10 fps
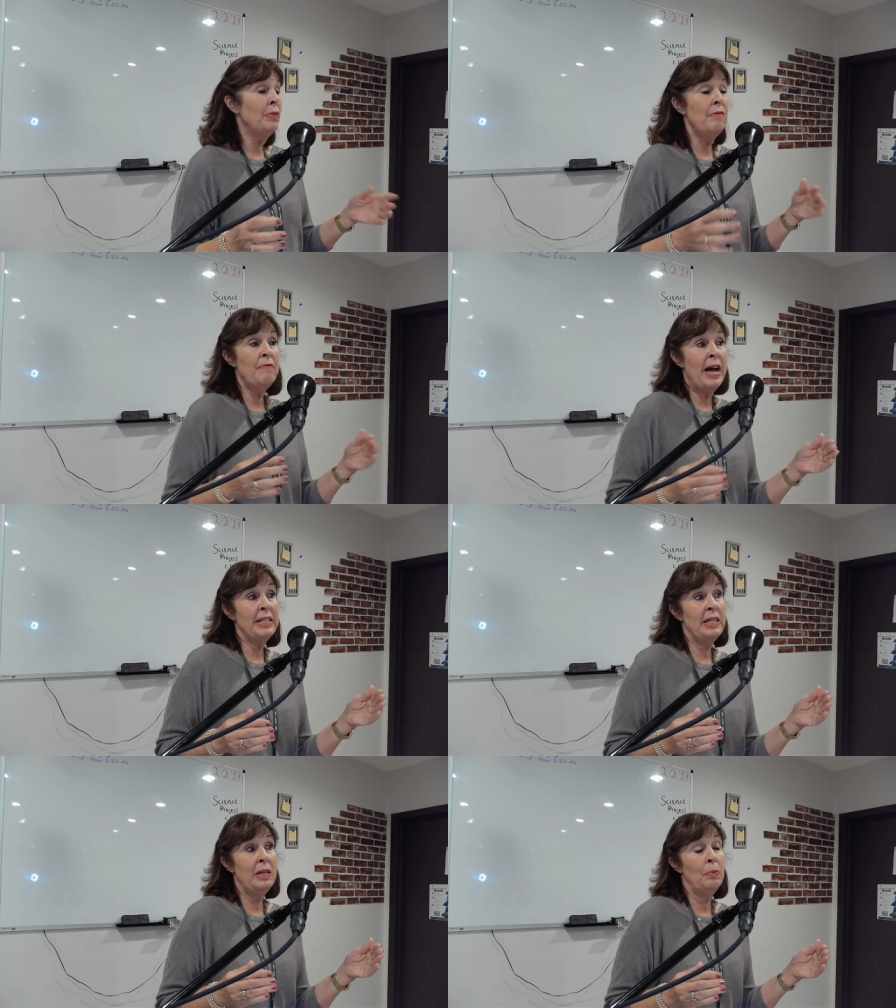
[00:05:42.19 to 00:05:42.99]
They
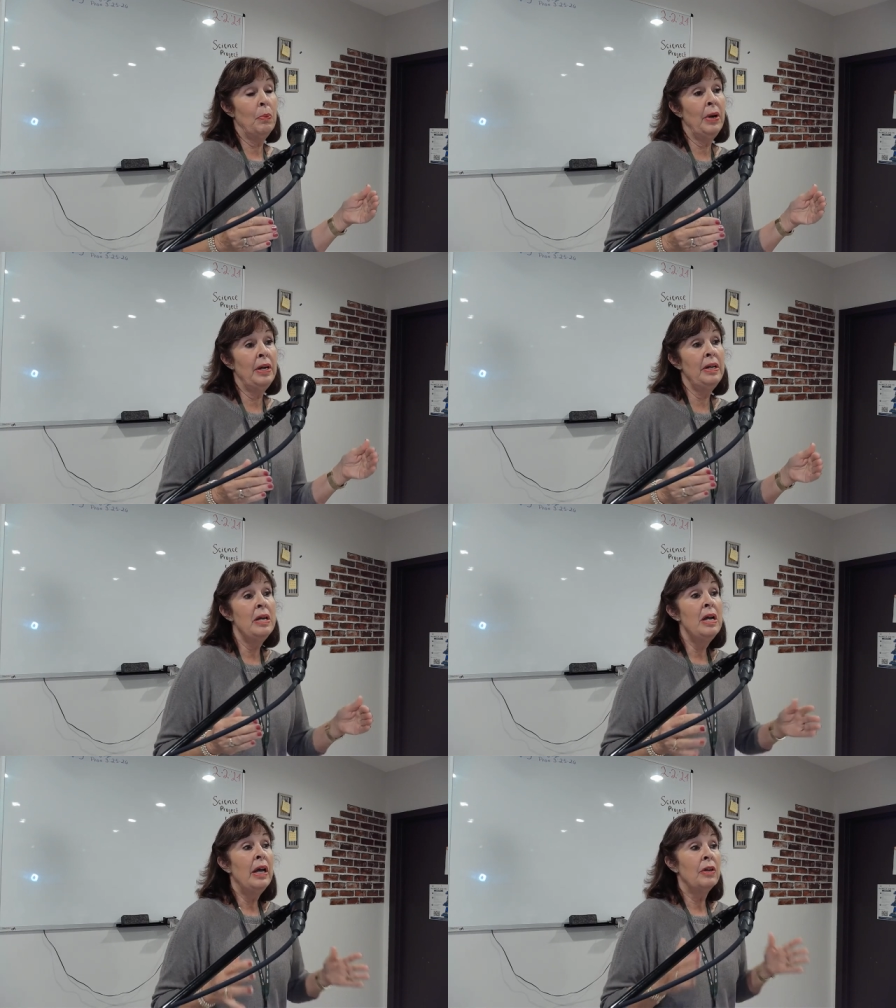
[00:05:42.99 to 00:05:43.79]
fasted and prayed
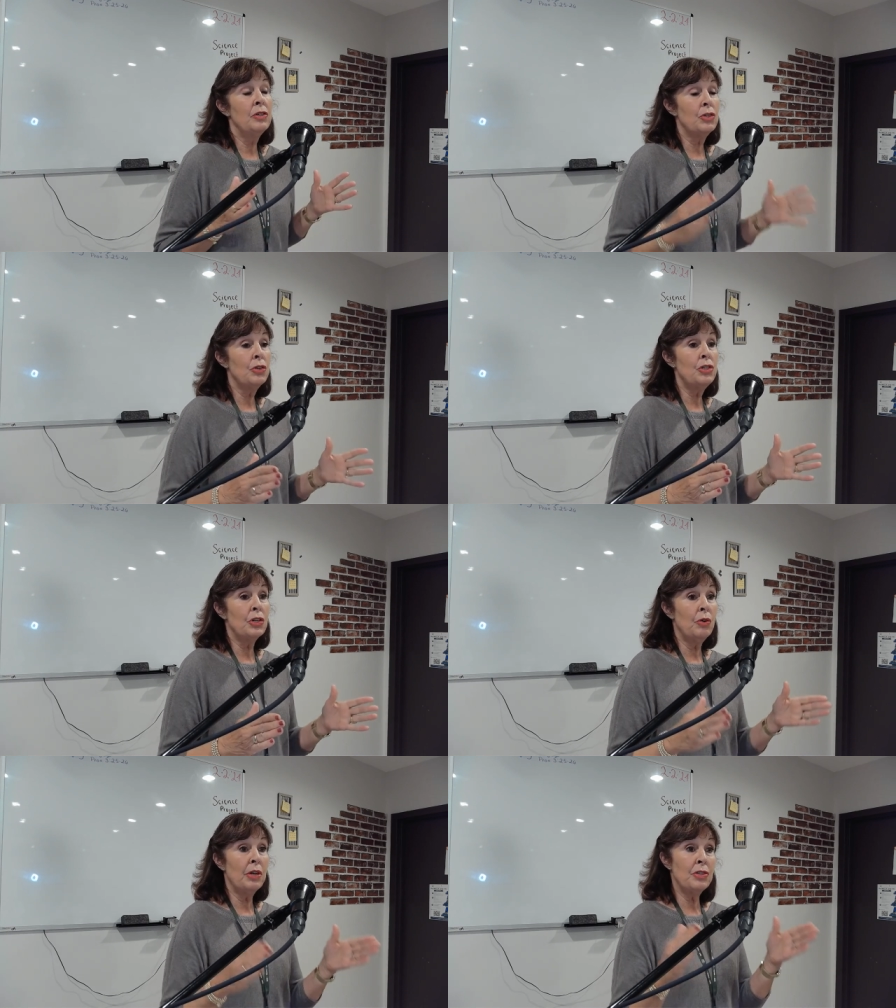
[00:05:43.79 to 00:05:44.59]
in a church
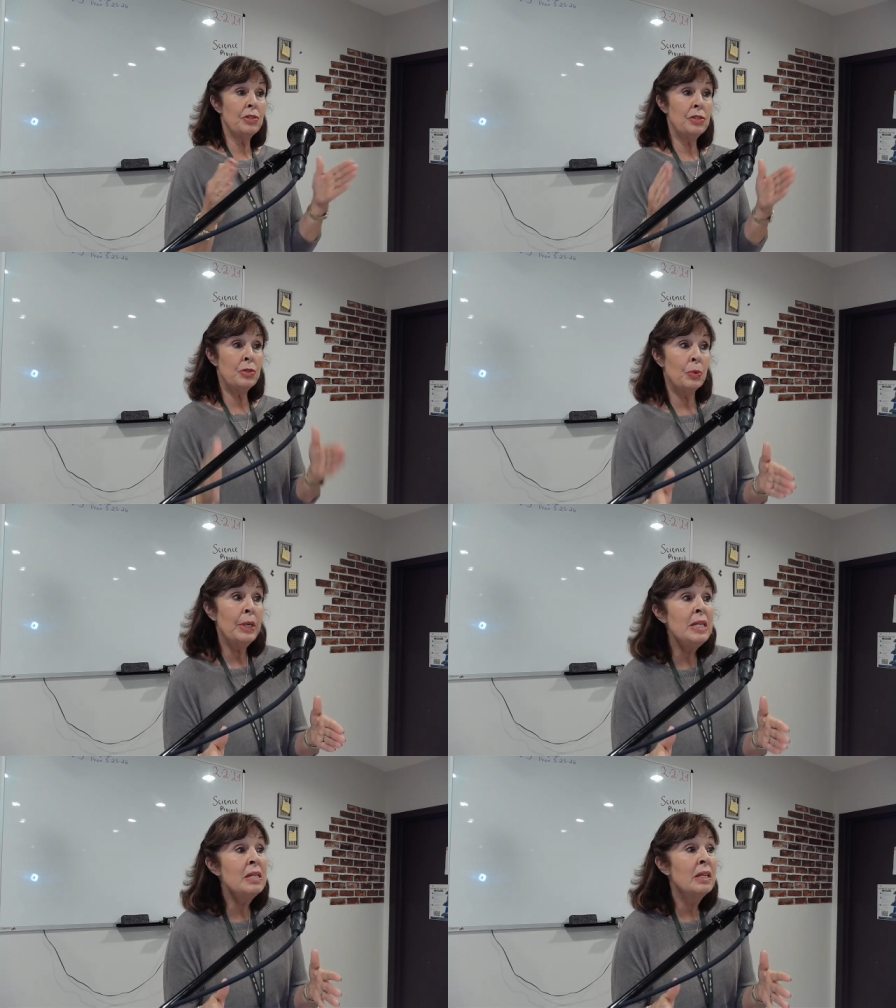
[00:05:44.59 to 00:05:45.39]
across a
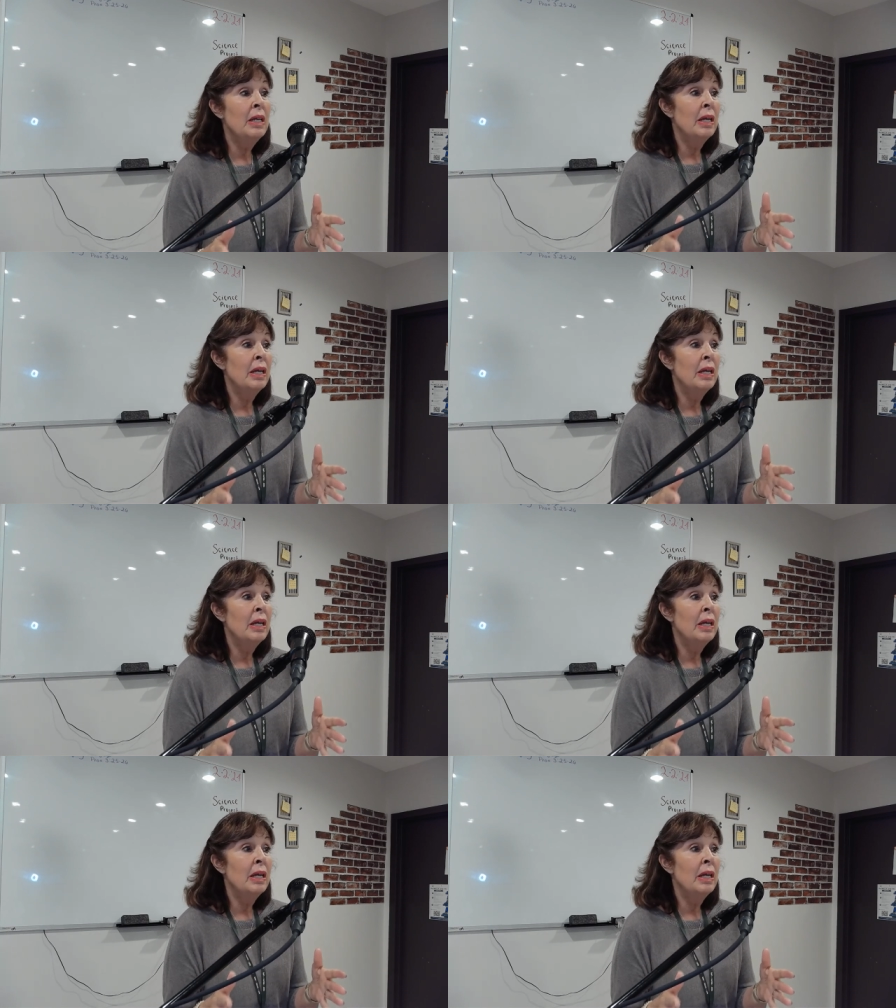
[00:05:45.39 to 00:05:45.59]
street